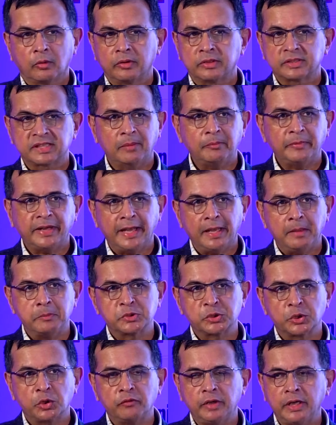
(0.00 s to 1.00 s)

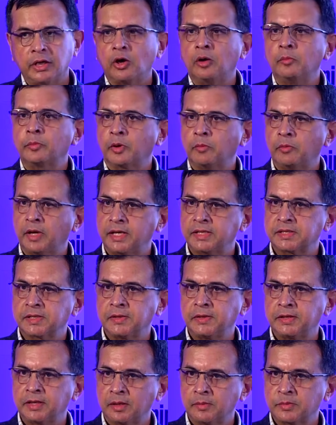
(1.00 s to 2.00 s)
sometimes we compromise
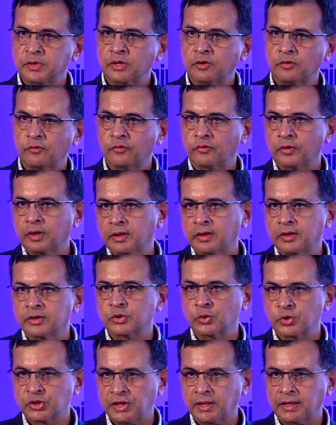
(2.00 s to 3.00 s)
in terms of
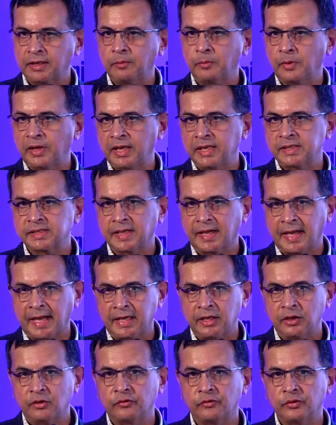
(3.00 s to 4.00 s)
social compliance, the
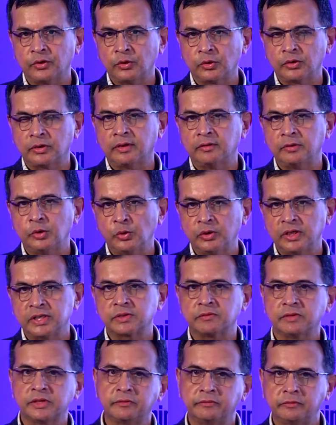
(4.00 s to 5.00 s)
kind of the
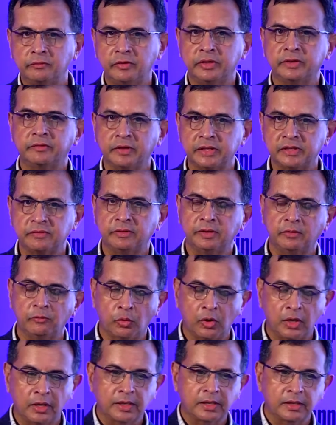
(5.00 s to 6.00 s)
units with which we
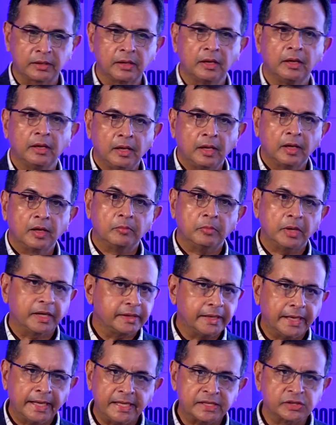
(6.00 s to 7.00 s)
work.
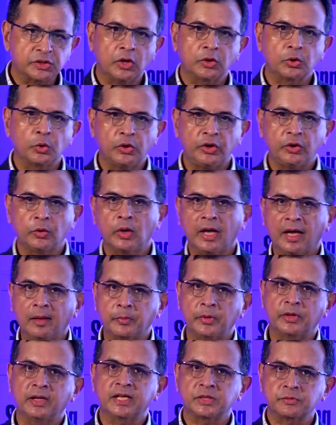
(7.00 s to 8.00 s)
But that is not going to
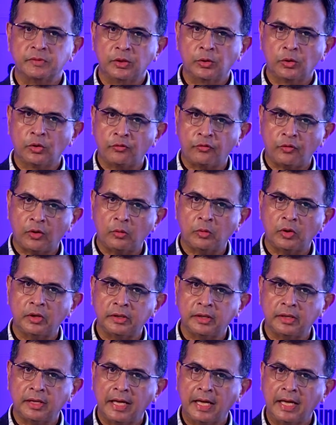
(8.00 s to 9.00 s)
happen as we go
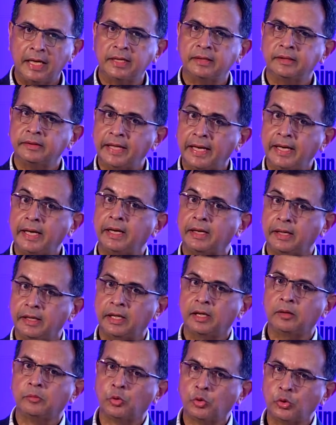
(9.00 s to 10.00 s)
forward, and then
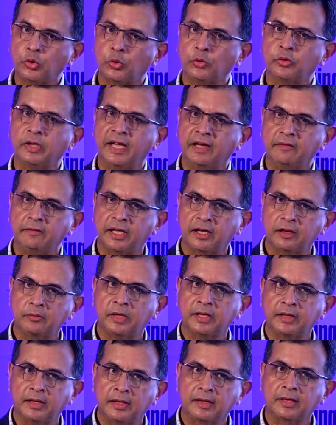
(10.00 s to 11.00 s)
it will move to the
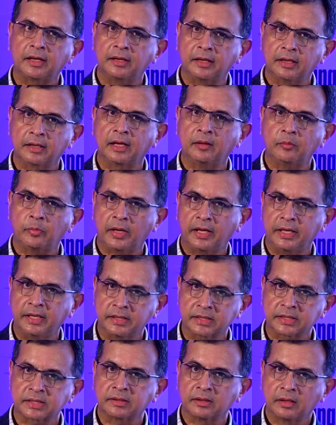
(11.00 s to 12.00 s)
environmental
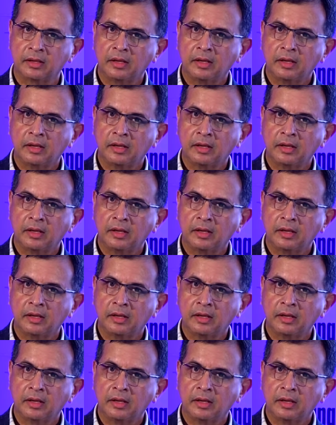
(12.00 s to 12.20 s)
compliance.